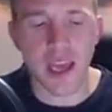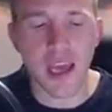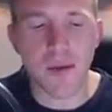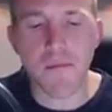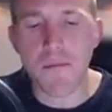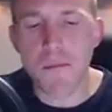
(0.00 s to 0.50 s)

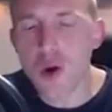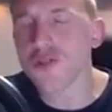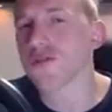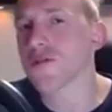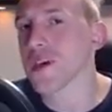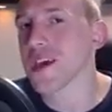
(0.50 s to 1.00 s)
He
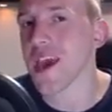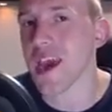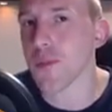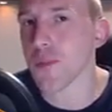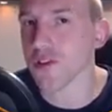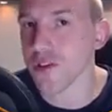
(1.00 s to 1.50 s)
must be
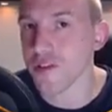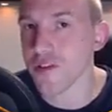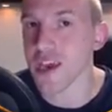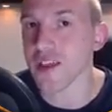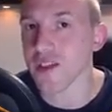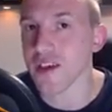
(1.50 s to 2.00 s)
able to
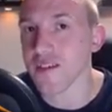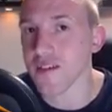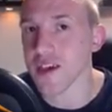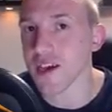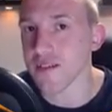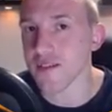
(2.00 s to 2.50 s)
take this
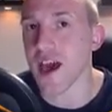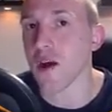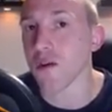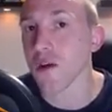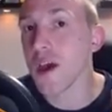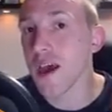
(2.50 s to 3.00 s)
thing
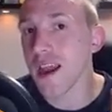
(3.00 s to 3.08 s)
down.